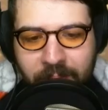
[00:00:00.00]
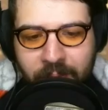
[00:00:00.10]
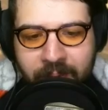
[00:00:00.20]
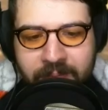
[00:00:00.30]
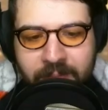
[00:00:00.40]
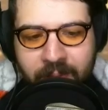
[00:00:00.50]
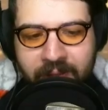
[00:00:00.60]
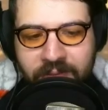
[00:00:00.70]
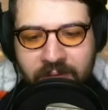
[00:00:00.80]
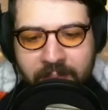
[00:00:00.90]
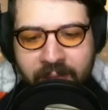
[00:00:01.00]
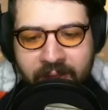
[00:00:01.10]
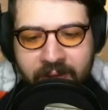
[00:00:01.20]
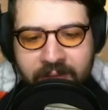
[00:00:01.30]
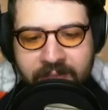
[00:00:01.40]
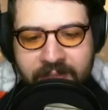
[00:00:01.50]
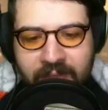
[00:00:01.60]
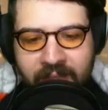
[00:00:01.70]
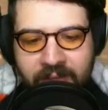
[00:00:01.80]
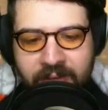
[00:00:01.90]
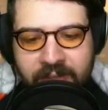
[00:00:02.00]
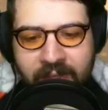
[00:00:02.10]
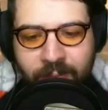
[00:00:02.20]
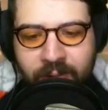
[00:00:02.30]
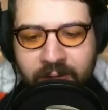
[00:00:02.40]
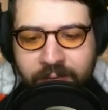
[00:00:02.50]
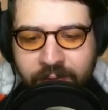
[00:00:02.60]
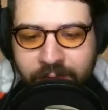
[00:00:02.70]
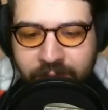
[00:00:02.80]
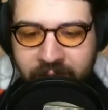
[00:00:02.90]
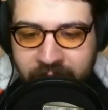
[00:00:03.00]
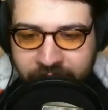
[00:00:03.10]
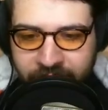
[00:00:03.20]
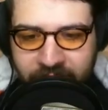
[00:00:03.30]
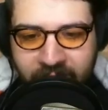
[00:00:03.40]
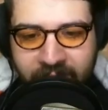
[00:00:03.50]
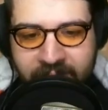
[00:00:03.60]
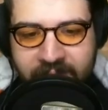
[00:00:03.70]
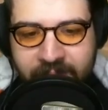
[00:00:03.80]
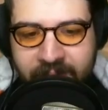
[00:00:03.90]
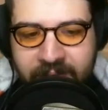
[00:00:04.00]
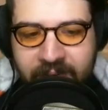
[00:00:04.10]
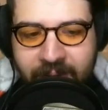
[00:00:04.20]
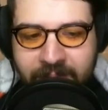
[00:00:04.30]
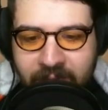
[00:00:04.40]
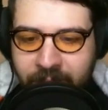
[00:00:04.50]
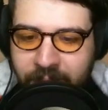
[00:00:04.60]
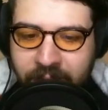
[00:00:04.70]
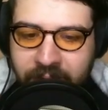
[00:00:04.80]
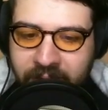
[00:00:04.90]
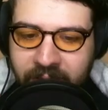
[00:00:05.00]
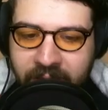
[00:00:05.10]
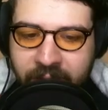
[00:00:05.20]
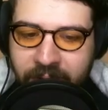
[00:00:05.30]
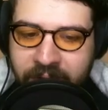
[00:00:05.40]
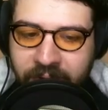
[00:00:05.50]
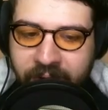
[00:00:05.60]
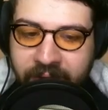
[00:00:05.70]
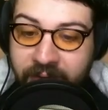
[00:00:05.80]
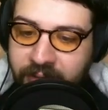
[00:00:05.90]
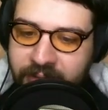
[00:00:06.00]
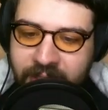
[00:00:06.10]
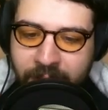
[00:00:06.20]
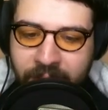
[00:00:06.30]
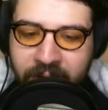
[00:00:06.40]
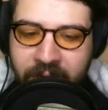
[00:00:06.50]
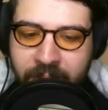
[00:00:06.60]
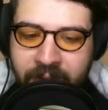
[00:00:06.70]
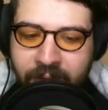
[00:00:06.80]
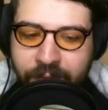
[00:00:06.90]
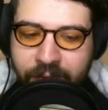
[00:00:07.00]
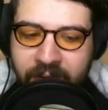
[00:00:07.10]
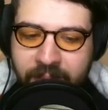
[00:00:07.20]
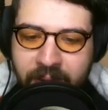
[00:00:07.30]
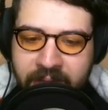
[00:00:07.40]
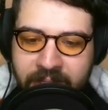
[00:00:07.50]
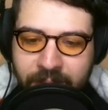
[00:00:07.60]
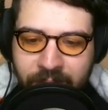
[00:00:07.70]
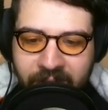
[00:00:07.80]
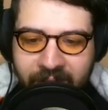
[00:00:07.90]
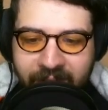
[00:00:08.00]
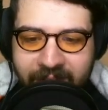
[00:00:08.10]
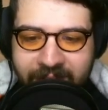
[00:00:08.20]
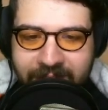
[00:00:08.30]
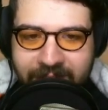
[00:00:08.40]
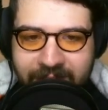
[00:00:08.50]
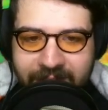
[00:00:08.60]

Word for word: promise to bounce right back on this island on that wonderful, wonderful day. In the meantime, Skipper, don't tell anyone you ran into old Zipper. It'll be a funny bunny surprise.